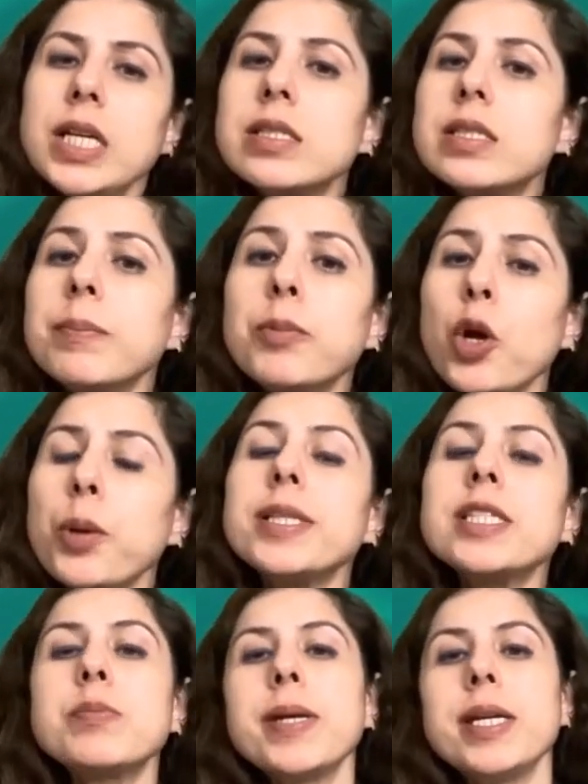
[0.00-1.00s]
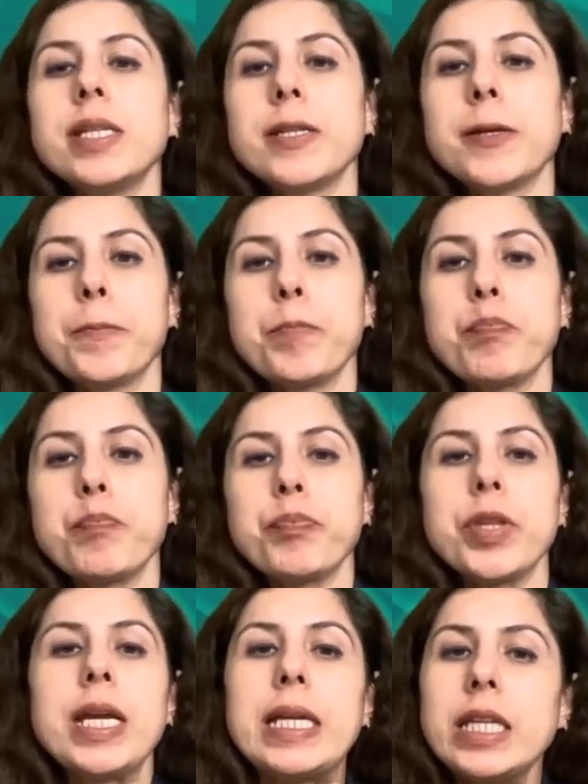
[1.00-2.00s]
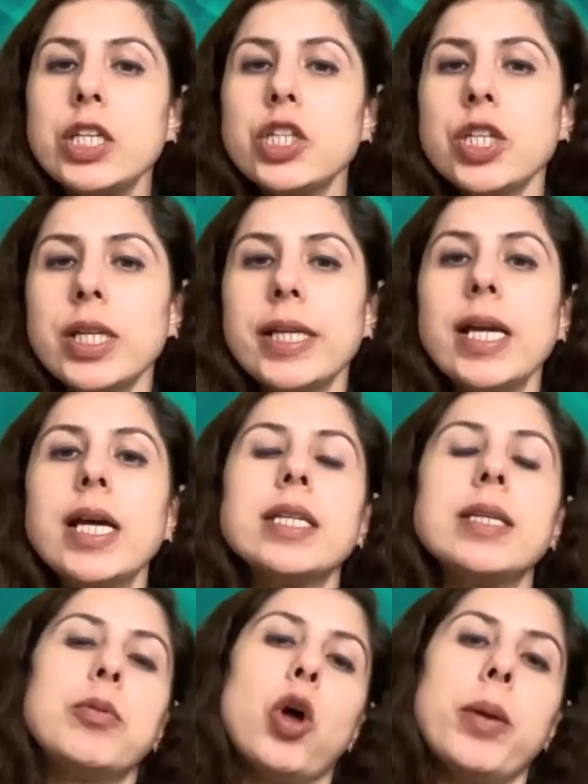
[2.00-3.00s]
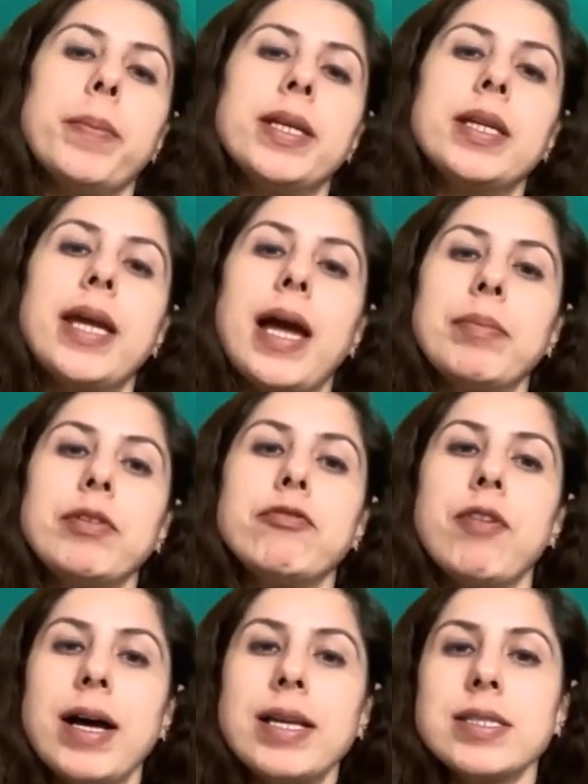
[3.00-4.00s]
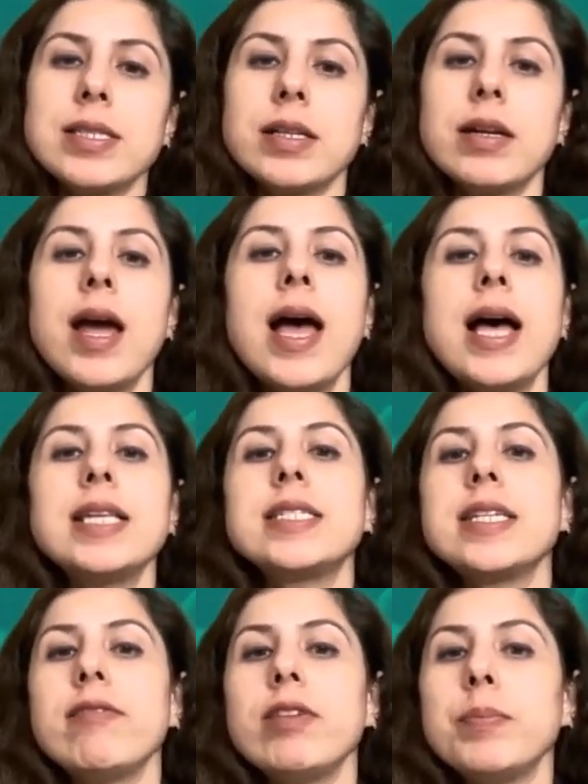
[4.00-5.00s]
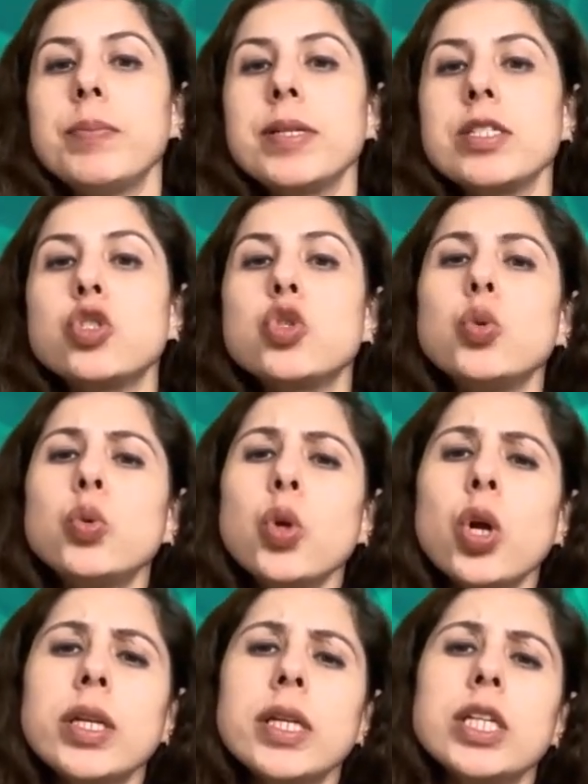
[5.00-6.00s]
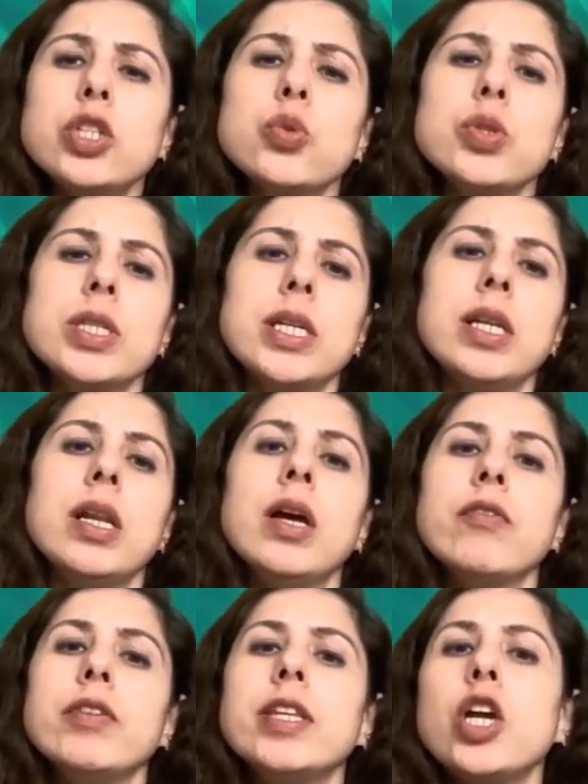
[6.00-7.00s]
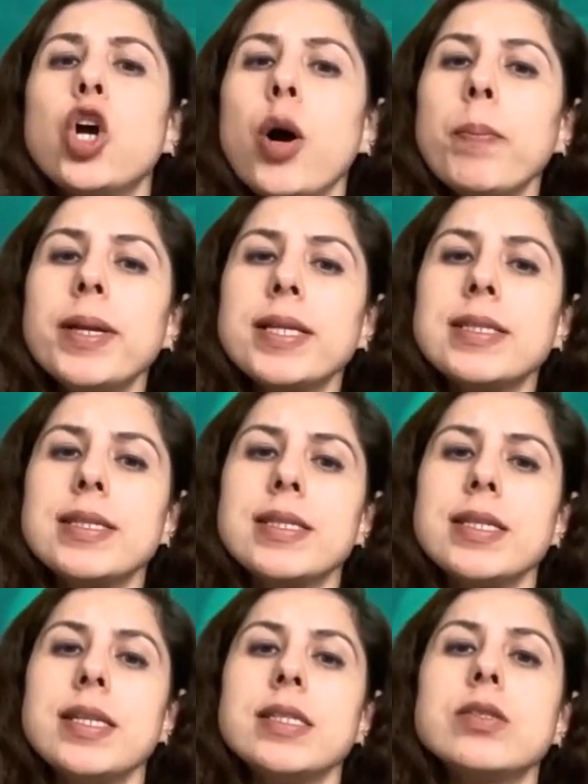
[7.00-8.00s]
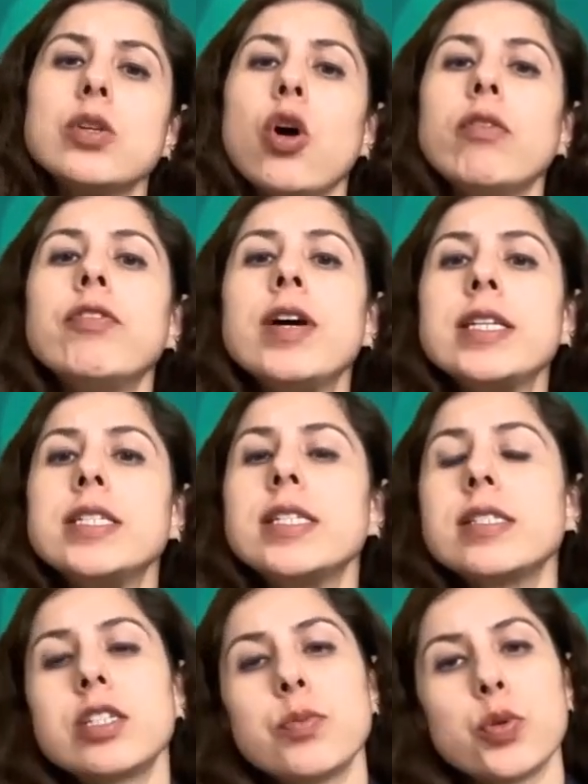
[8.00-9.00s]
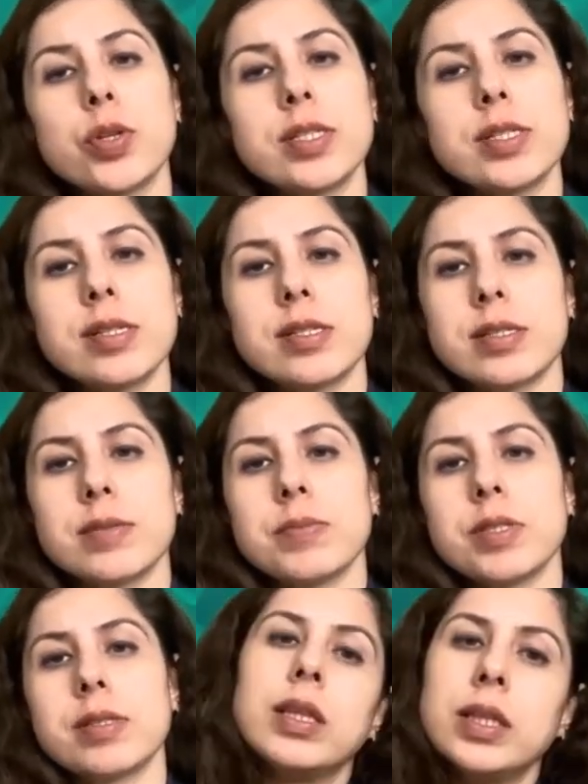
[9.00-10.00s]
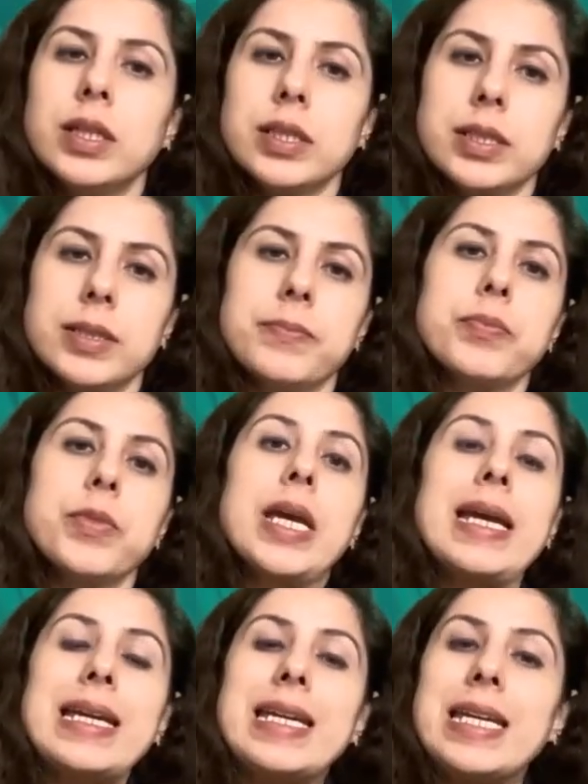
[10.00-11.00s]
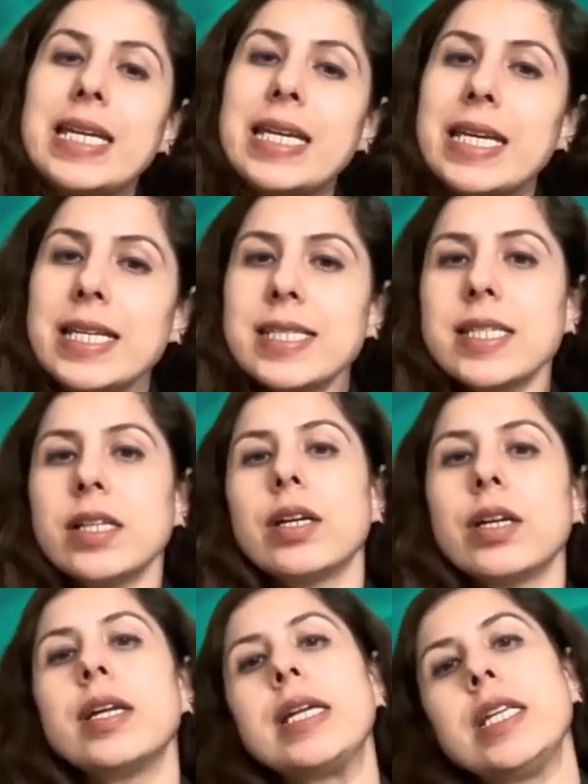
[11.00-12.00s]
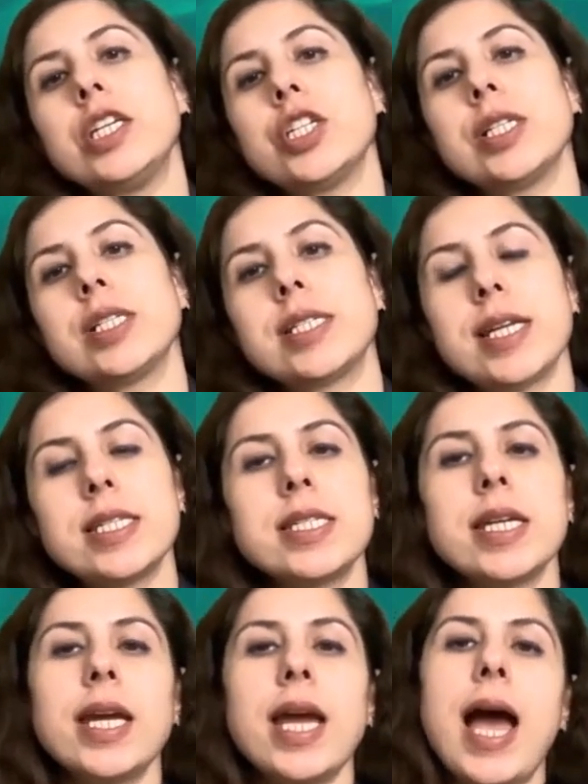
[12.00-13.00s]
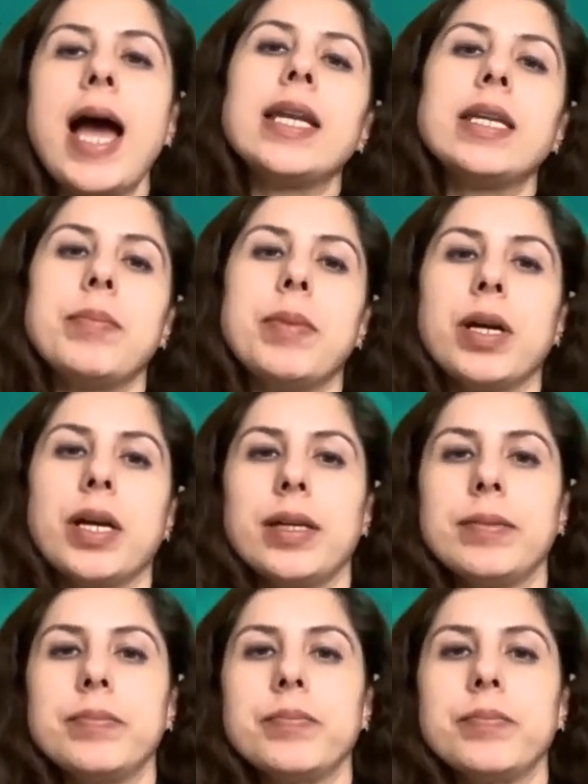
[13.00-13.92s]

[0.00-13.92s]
deployment speed. Initially, deployment can be faster as developers do not need to deal with the complexities of distributed systems. Third, easier initial testing and debugging.